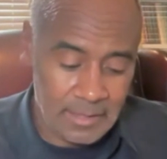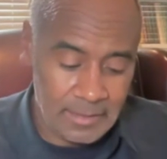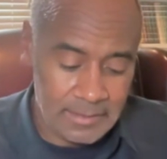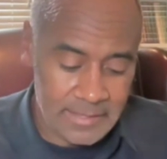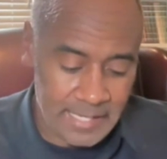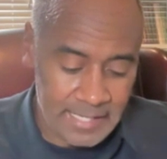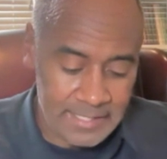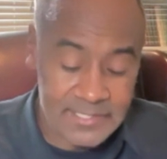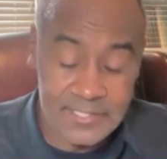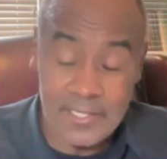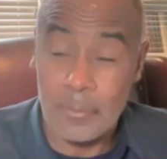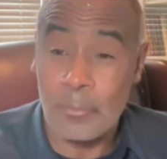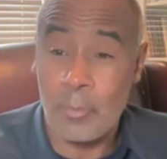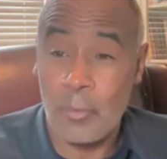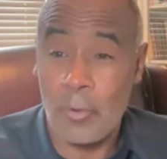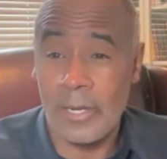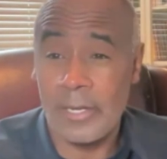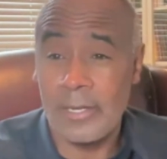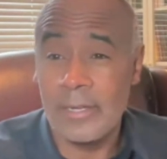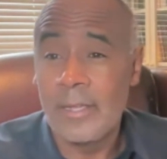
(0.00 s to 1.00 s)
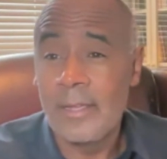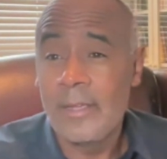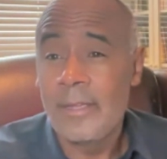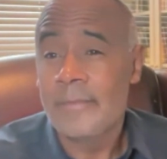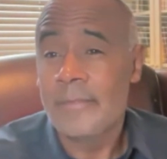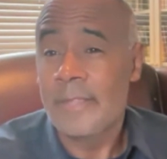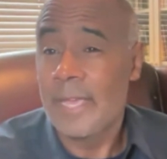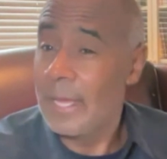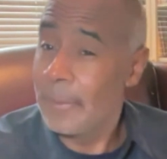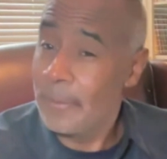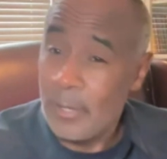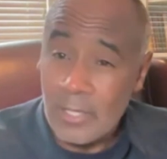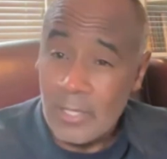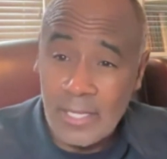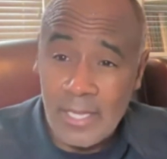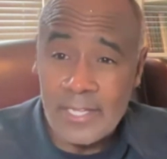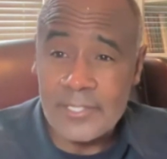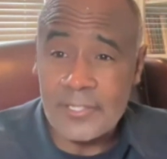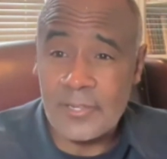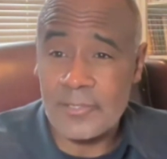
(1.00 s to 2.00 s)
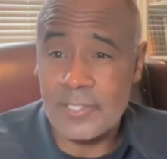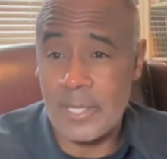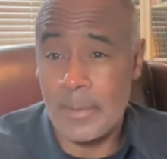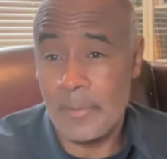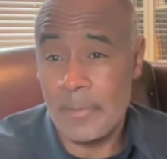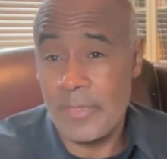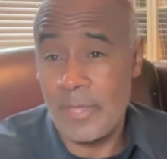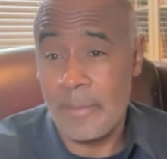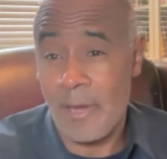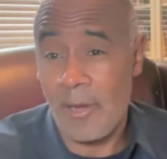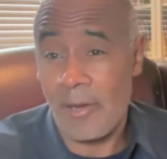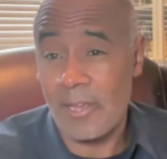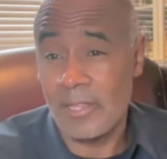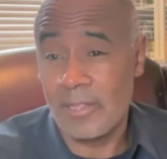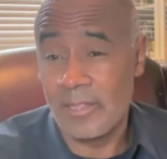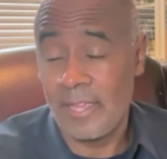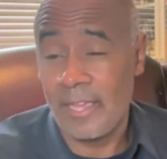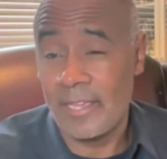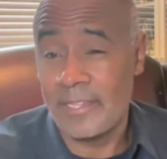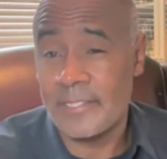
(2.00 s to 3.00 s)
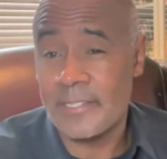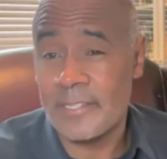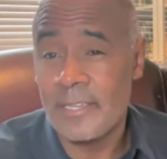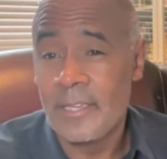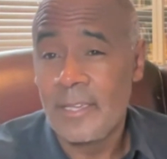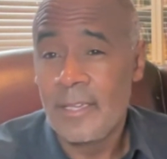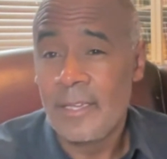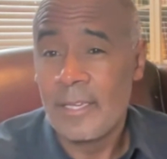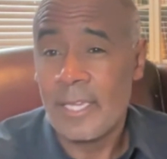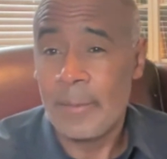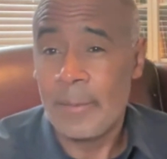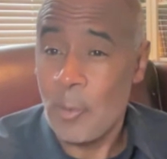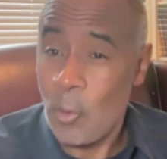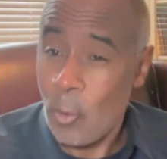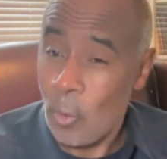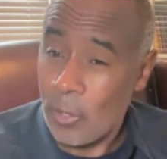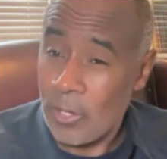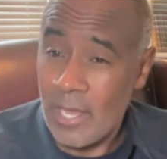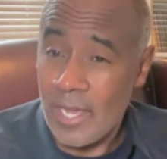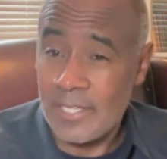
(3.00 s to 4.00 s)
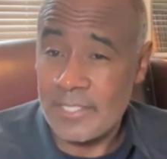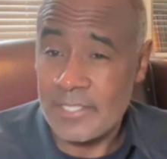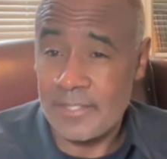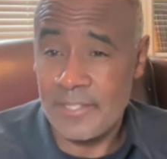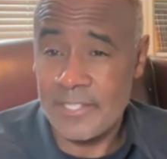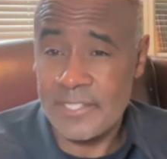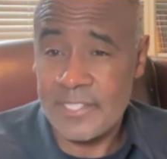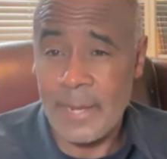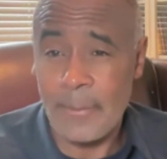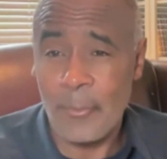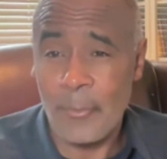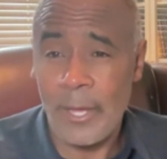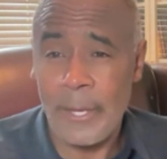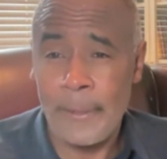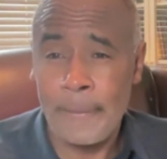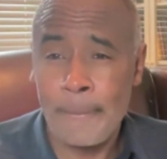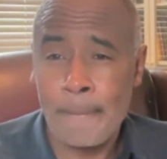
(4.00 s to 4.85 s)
at some point MLS or some of the American leagues can be organized in the same way?